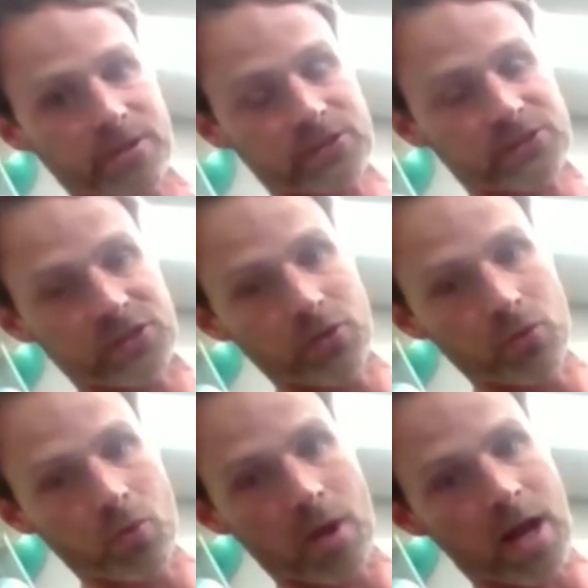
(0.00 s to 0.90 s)
us
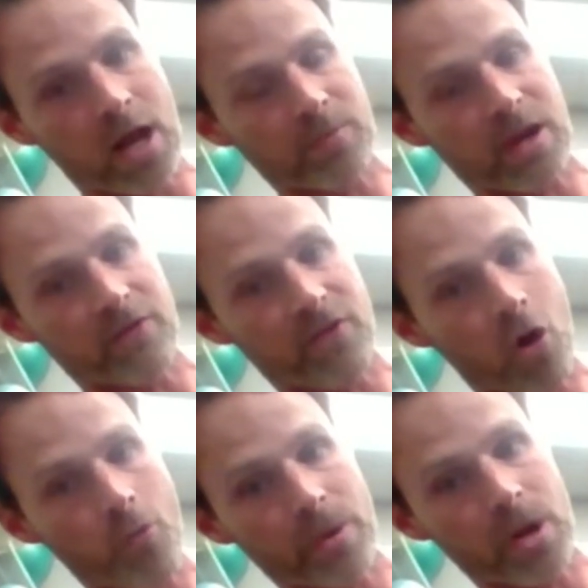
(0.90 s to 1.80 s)
to kind of
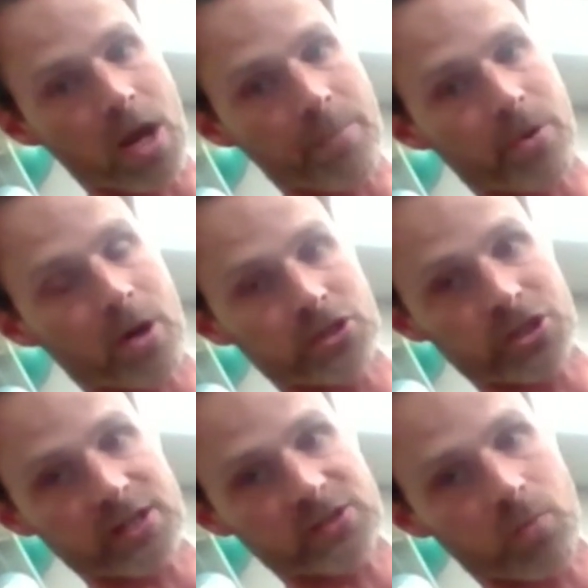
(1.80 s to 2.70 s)
open up our
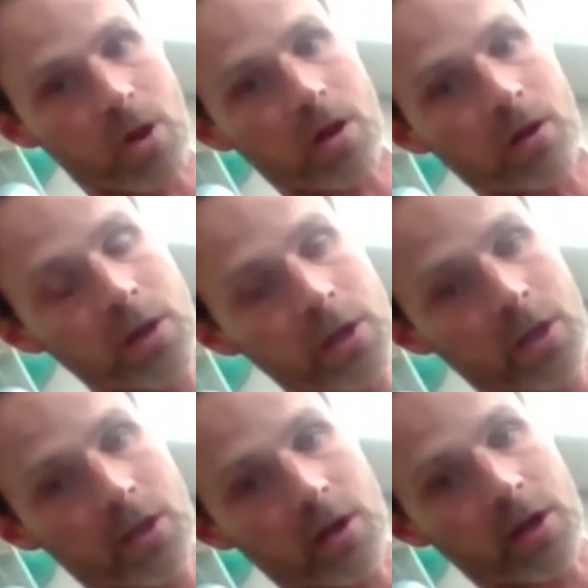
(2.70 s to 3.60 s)
chest wall,
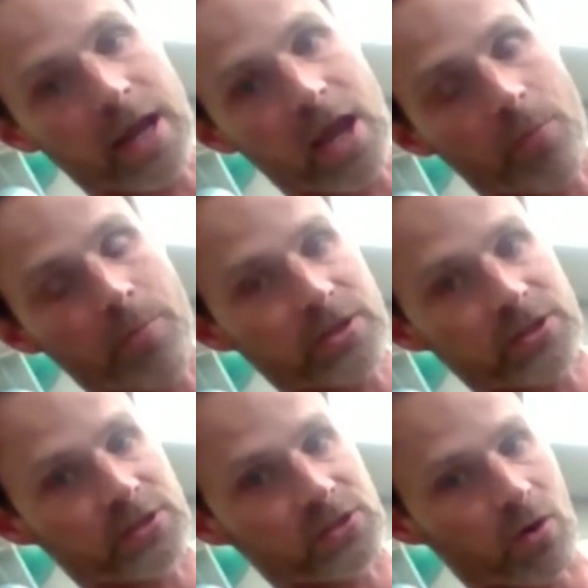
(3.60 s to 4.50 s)
are going to help us
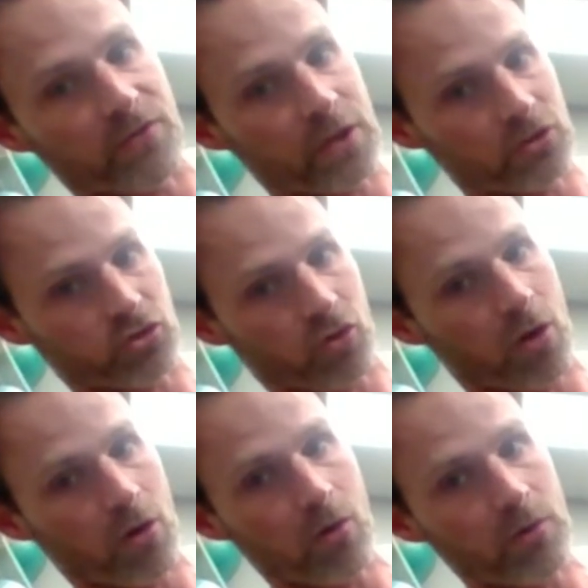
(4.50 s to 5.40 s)
to sort of
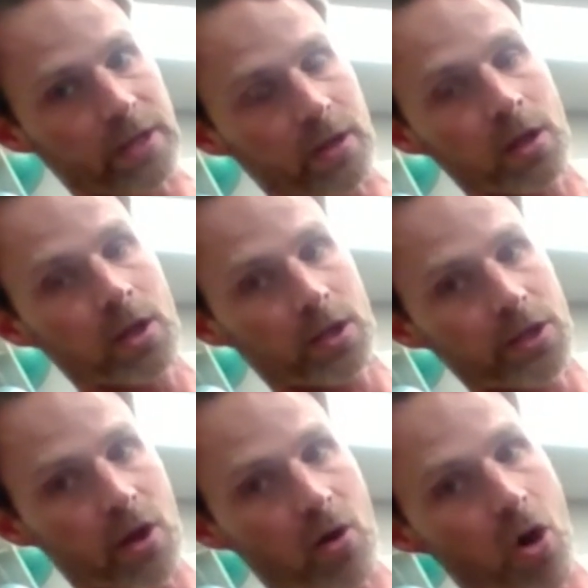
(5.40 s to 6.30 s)
control and,
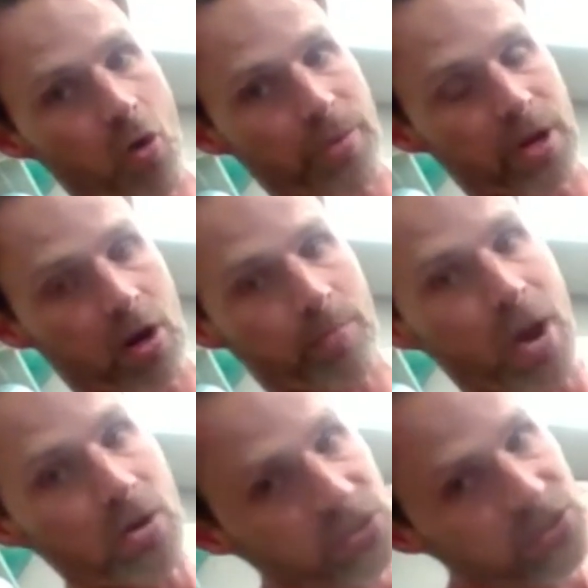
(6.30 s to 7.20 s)
open our
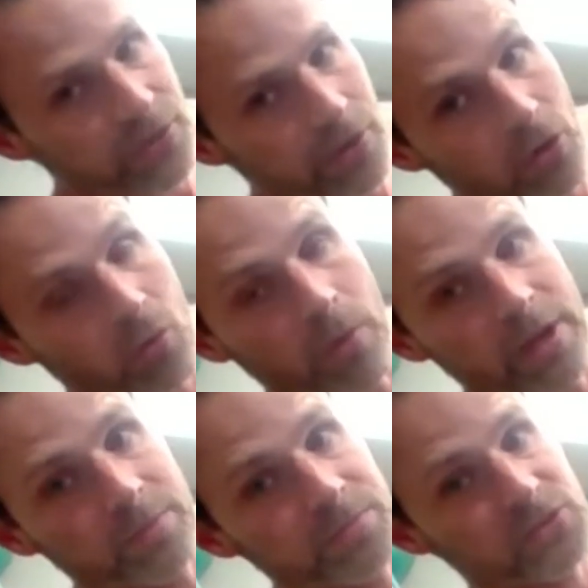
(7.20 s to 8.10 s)
posterior
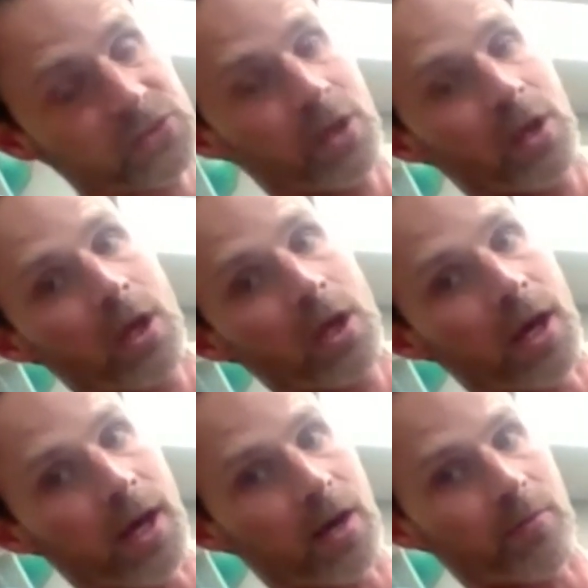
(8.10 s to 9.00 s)
ribs
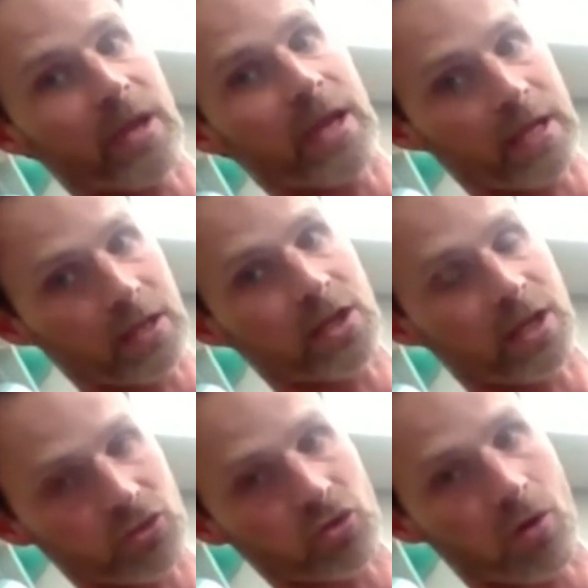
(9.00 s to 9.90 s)
and
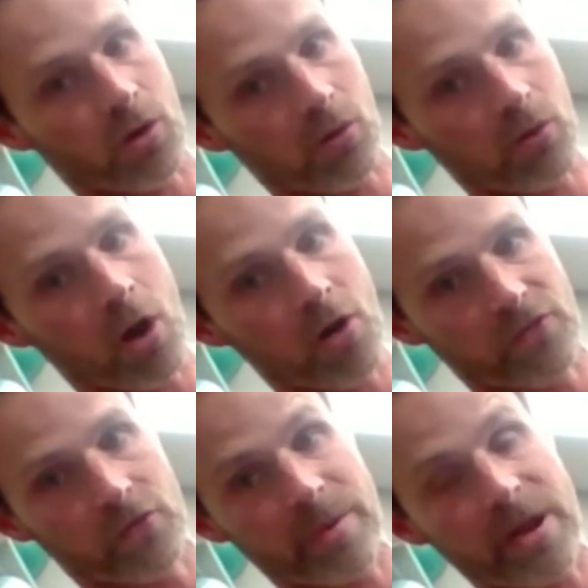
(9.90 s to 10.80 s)
control
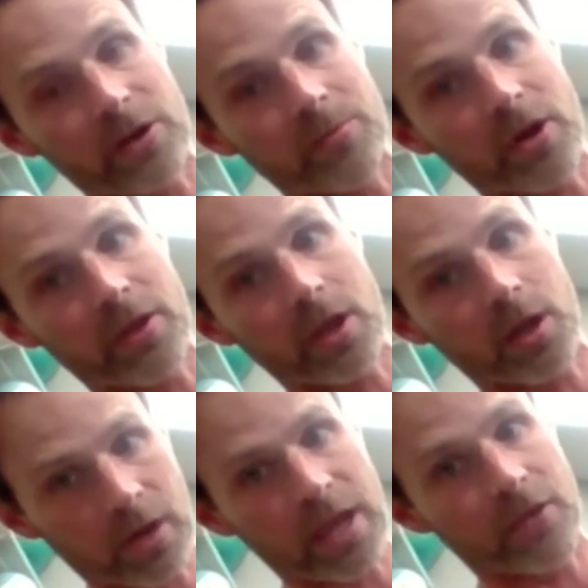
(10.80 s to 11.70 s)
over belly breathing.
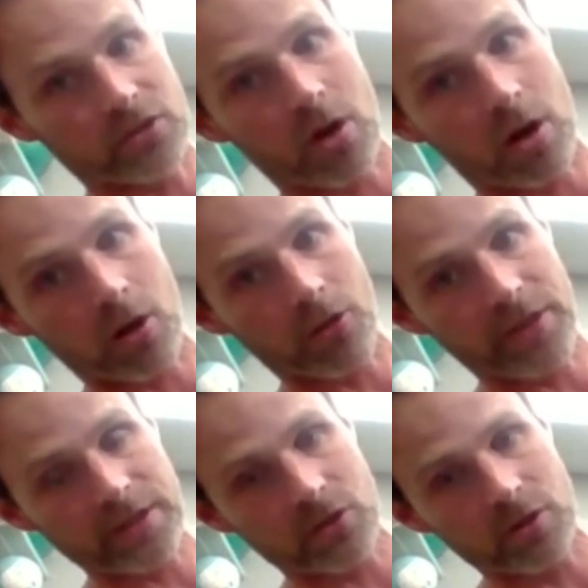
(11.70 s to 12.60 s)
Okay, those are all
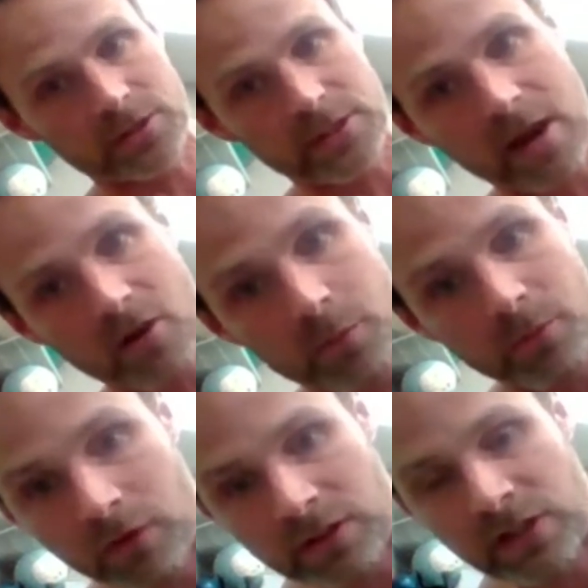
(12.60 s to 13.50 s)
things that are desirable
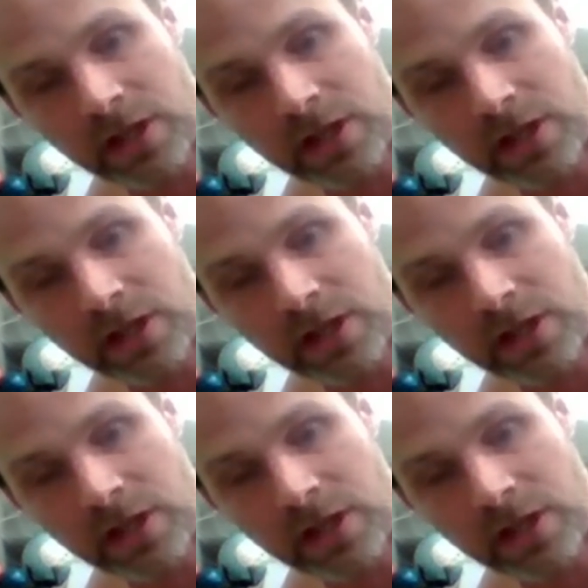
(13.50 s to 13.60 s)
for a